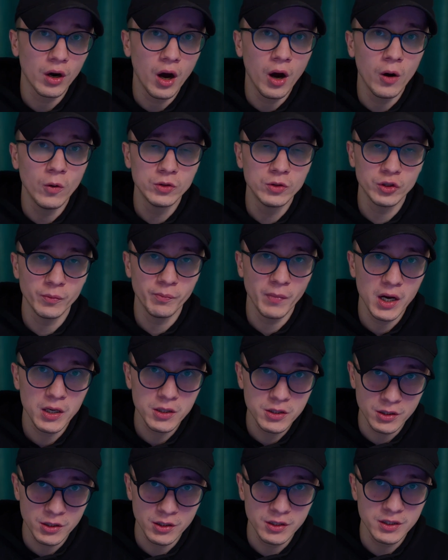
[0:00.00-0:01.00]

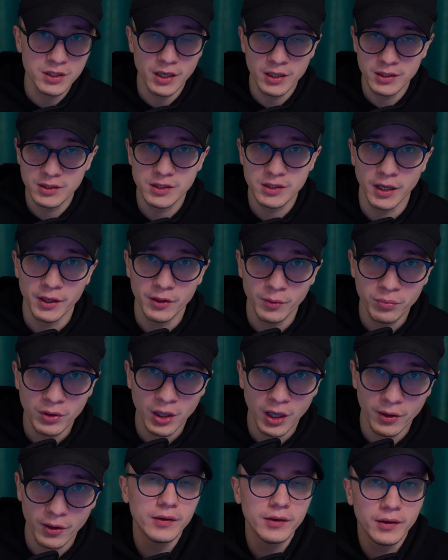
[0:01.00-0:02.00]
automations inside the
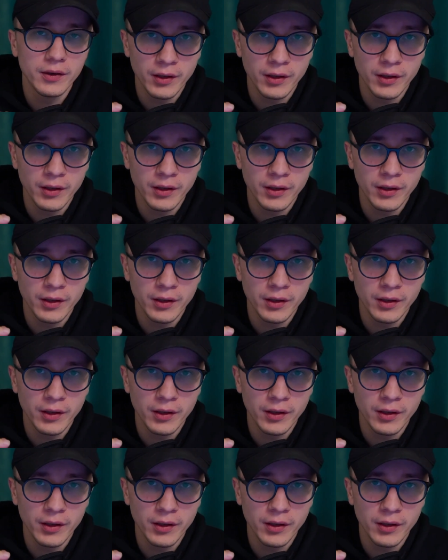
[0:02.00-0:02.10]
product.